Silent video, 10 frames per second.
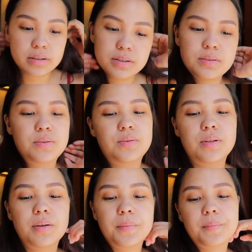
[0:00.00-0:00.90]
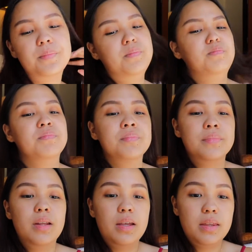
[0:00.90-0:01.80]
So
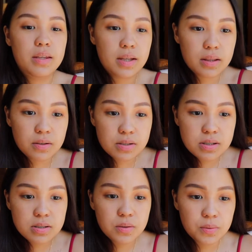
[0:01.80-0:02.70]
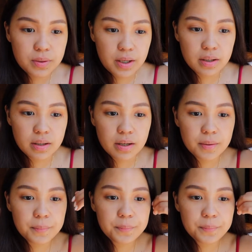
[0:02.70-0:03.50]
I think that looks okay now.